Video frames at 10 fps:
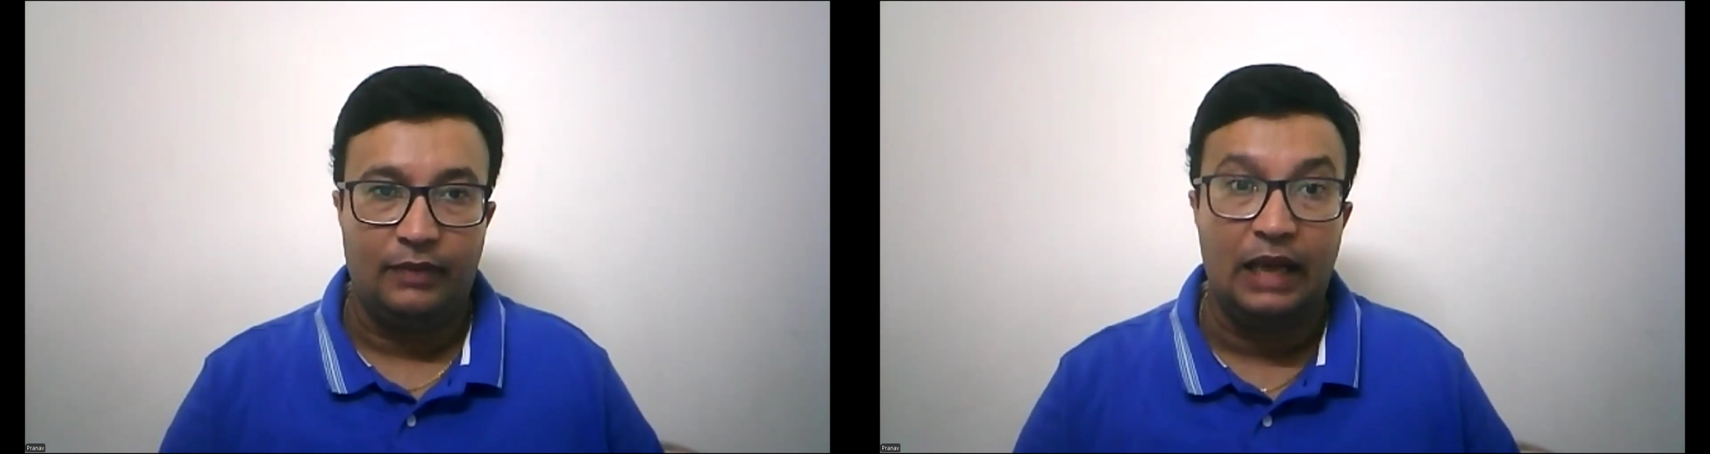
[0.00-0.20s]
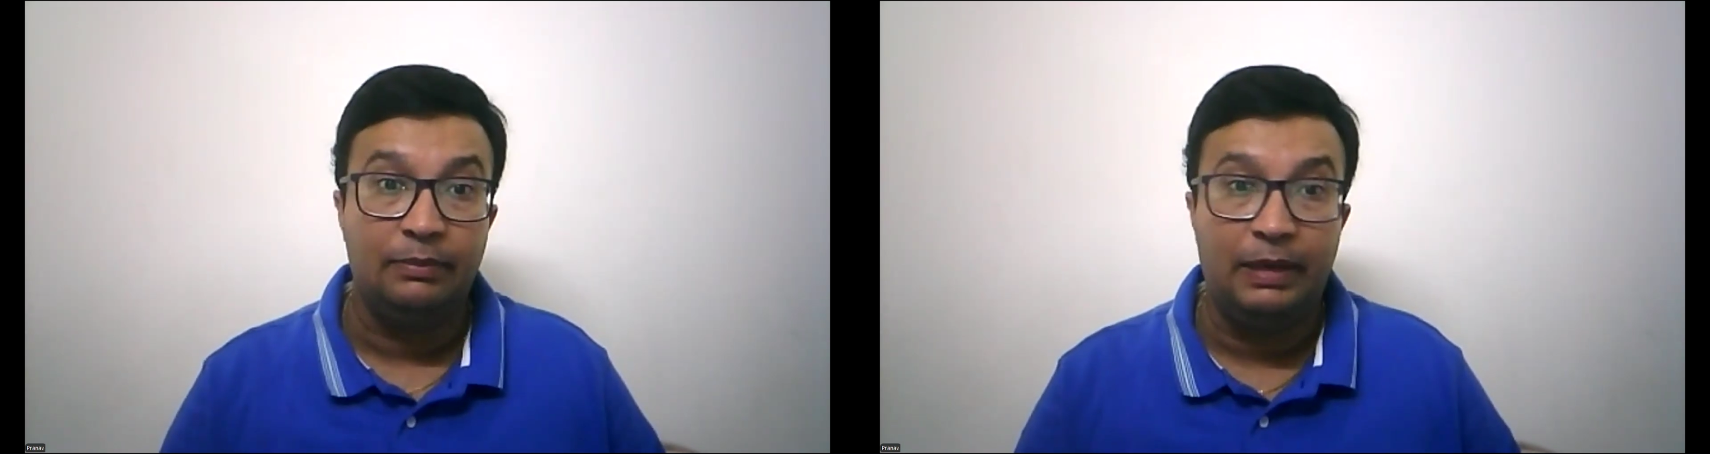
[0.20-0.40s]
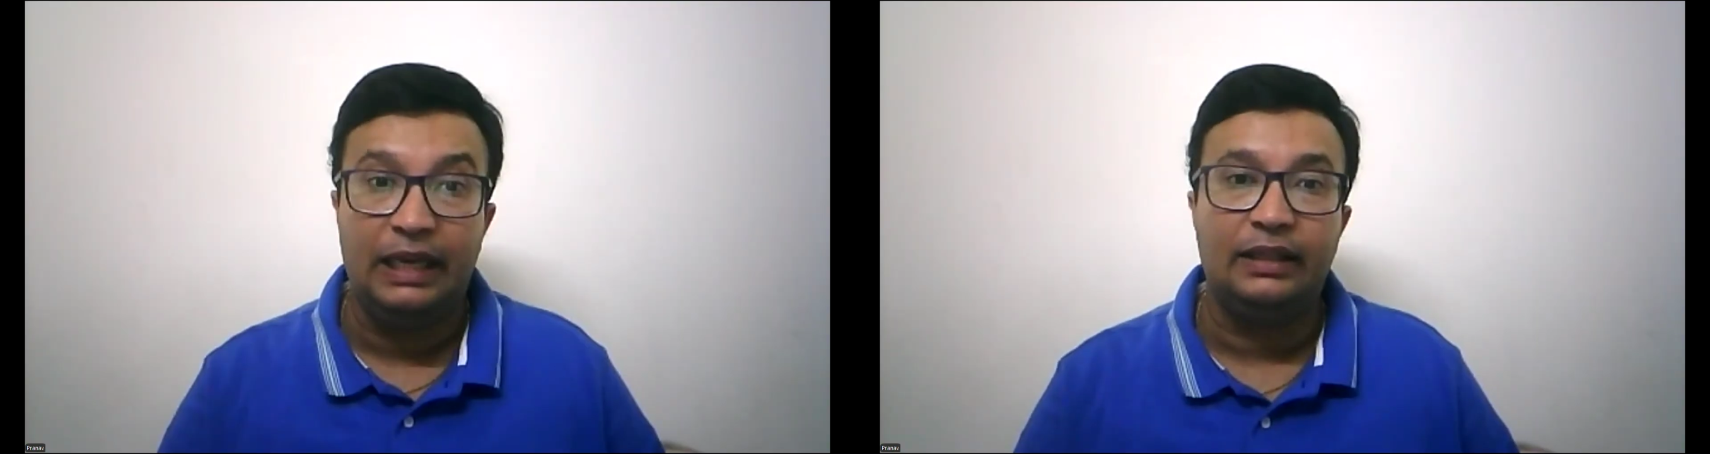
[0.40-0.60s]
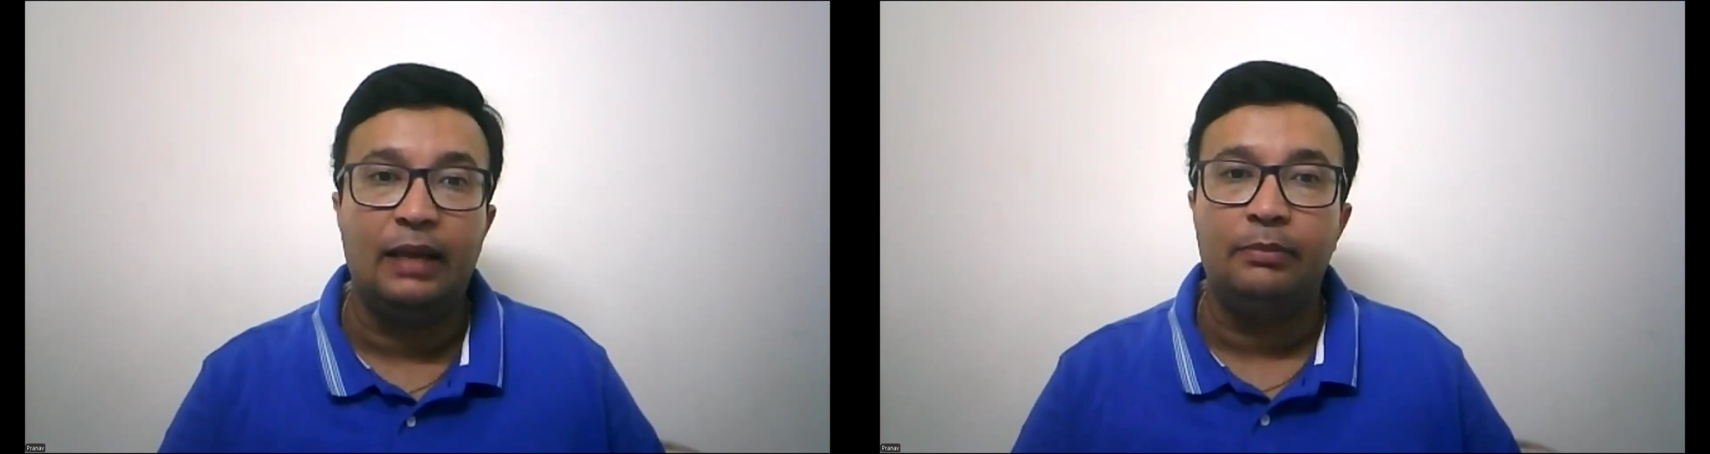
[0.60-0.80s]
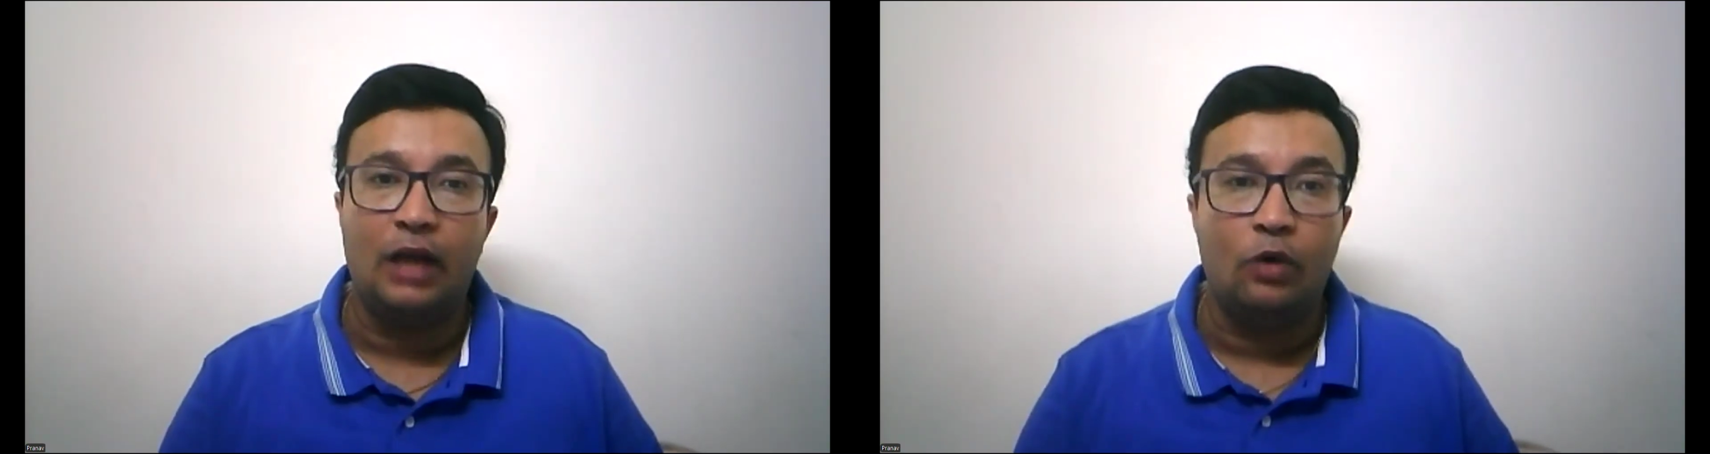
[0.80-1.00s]
and break
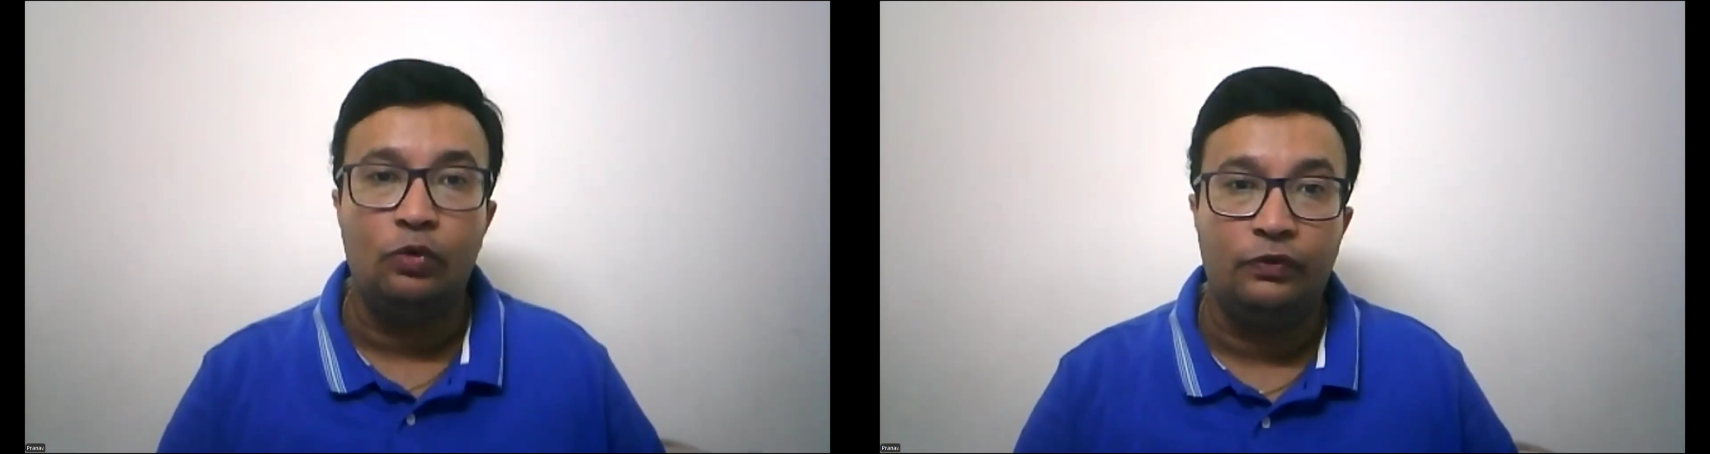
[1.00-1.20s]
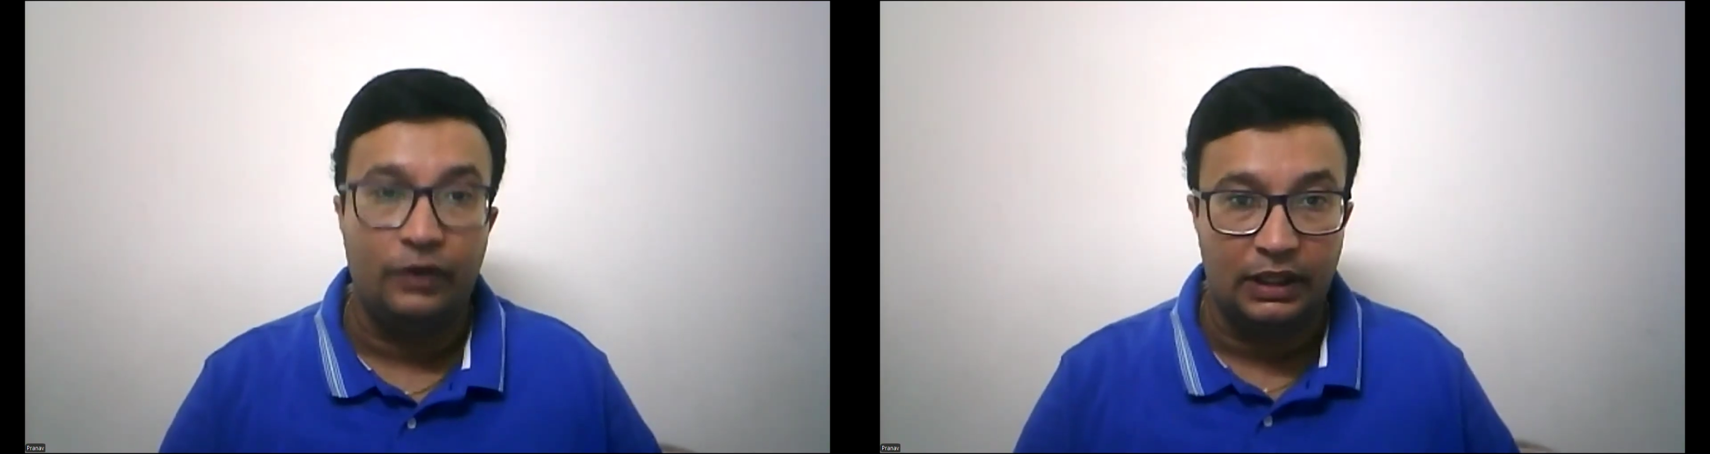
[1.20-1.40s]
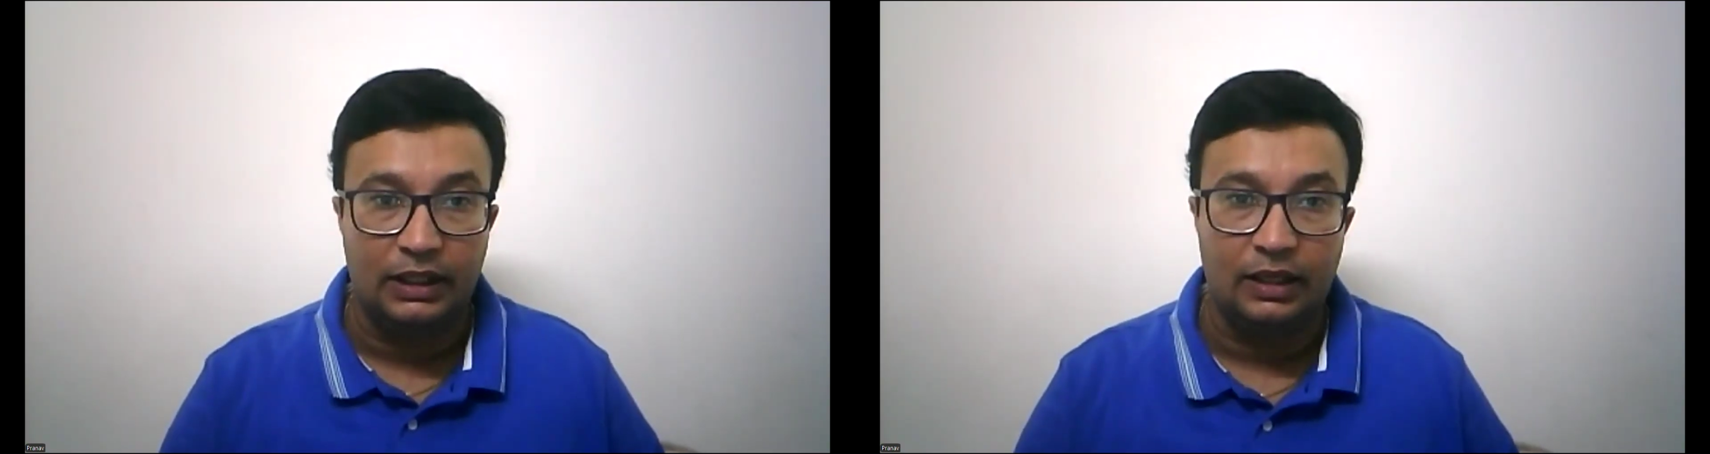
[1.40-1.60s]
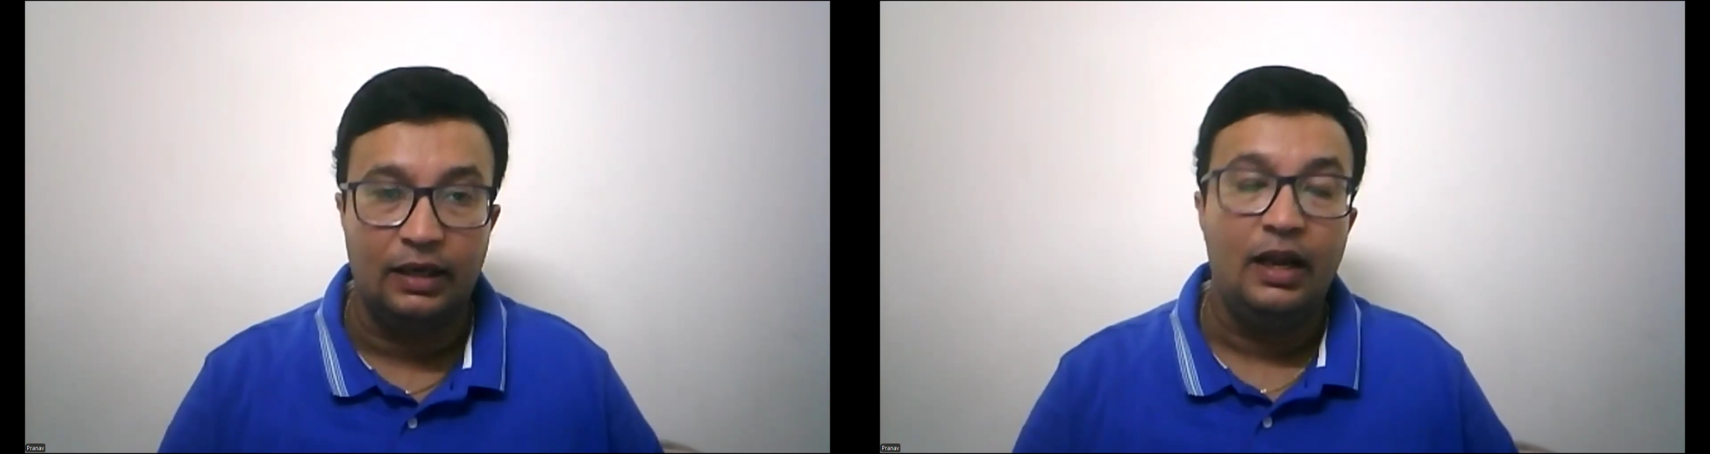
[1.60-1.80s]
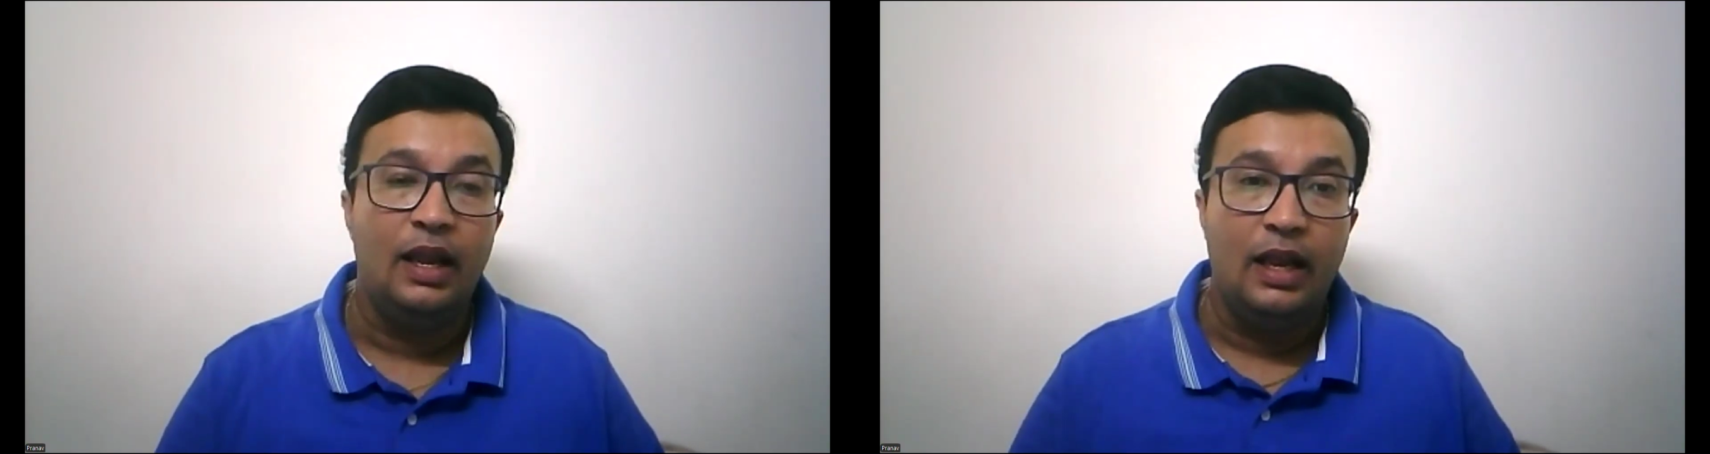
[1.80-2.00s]
them down further